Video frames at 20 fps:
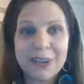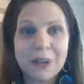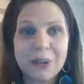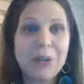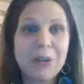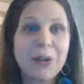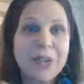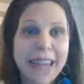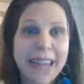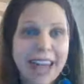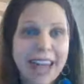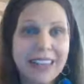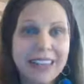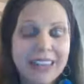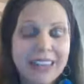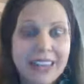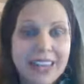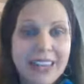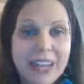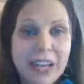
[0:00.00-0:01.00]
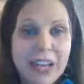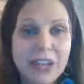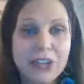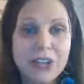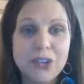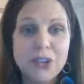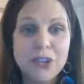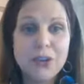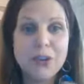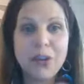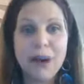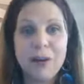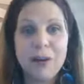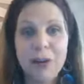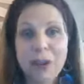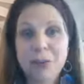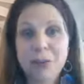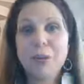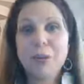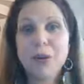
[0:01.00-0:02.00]
modality to
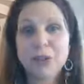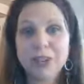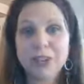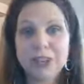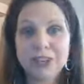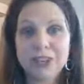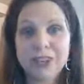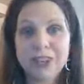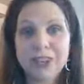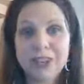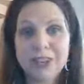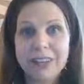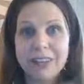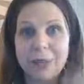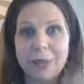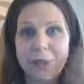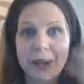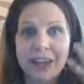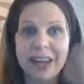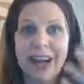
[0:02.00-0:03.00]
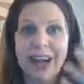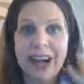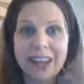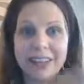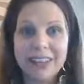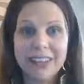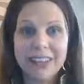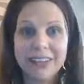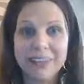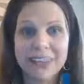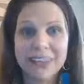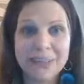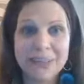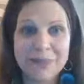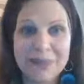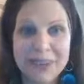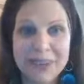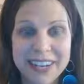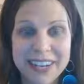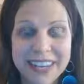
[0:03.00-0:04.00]
an emotional or cognitive
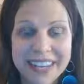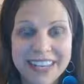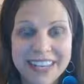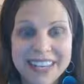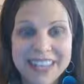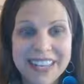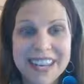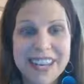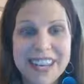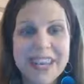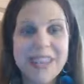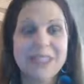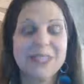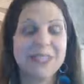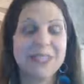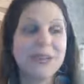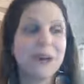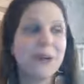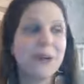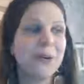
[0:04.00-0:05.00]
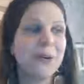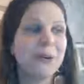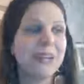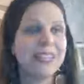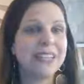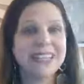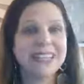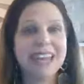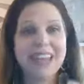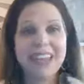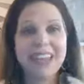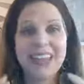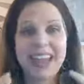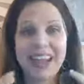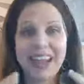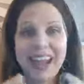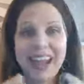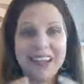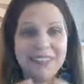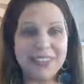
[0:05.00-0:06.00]
experience. So let's say that I
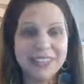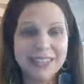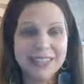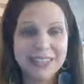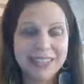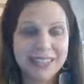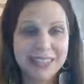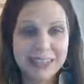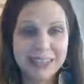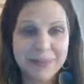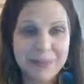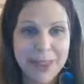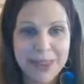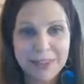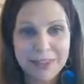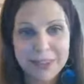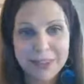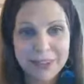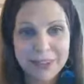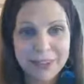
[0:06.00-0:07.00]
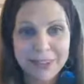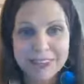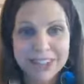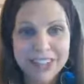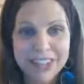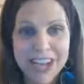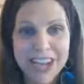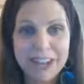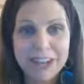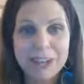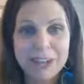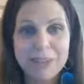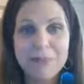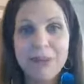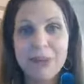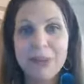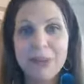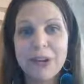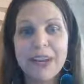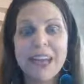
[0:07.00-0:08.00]
have this painful childhood
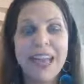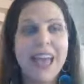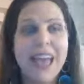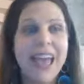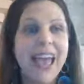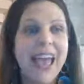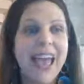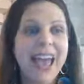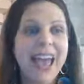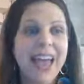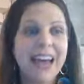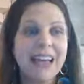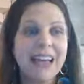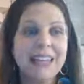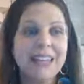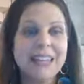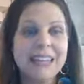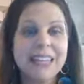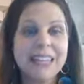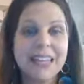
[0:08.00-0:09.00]
memory, and